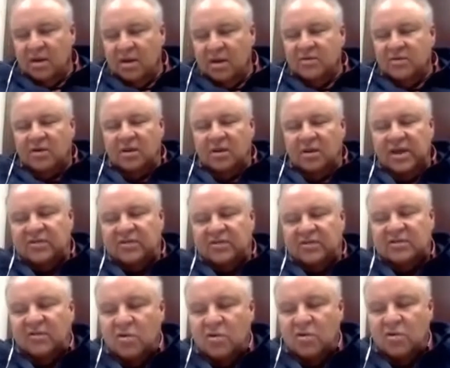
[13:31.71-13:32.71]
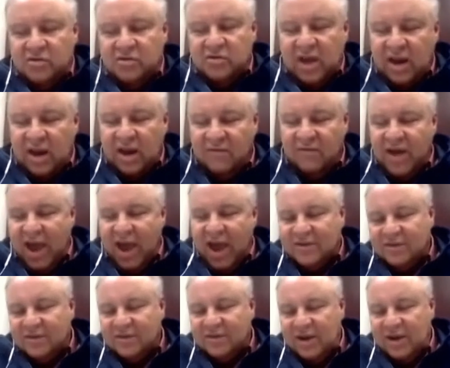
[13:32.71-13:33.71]
there's a list of who is getting
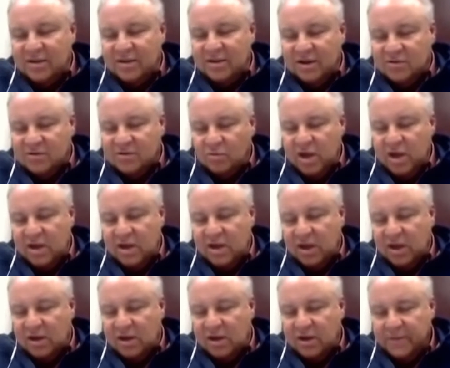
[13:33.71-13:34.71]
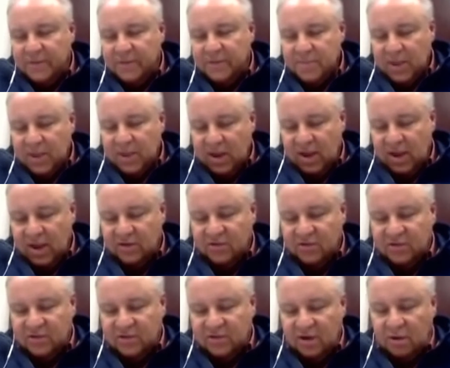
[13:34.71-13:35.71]
vaccinated this week, and
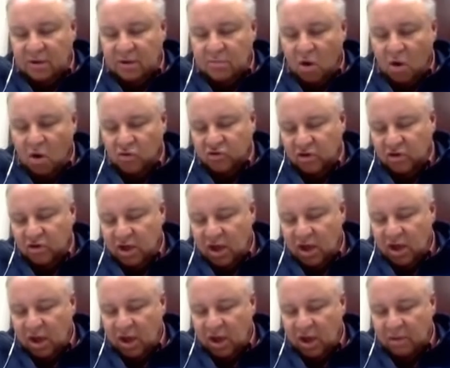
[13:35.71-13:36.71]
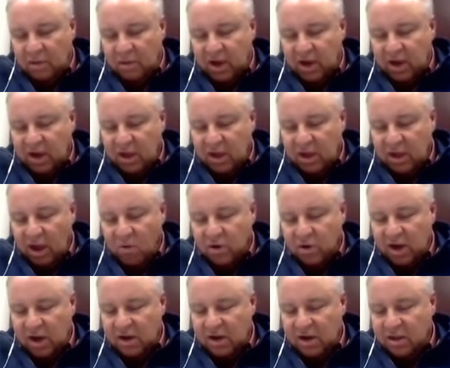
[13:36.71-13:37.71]
it's still mostly, I
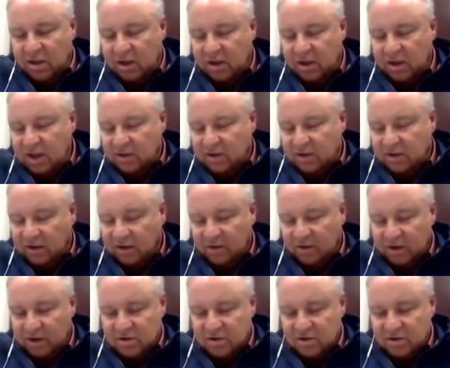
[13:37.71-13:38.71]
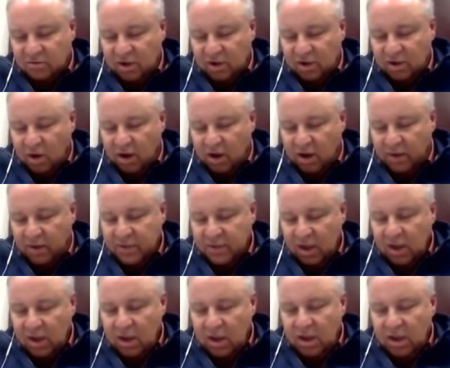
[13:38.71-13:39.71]
won't get into the details unless you really want to
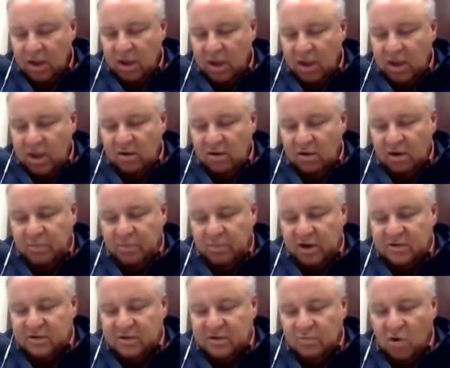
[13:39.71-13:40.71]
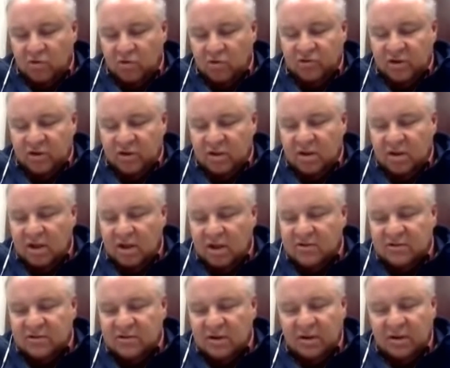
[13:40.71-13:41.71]
hear it, but it's
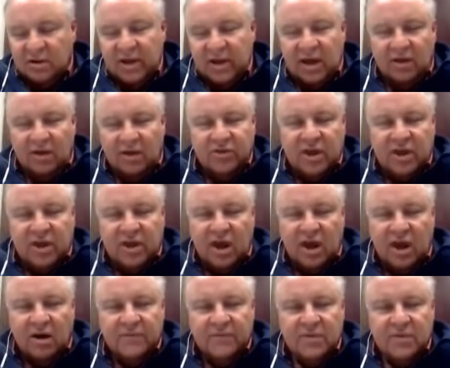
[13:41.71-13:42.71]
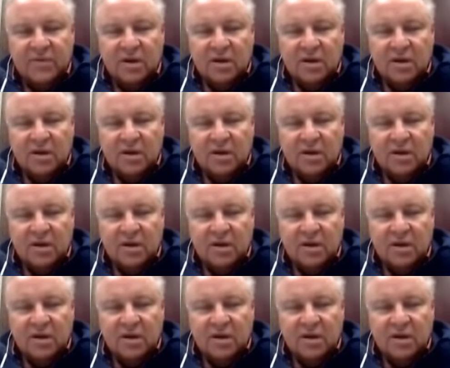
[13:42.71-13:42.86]
still the healthcare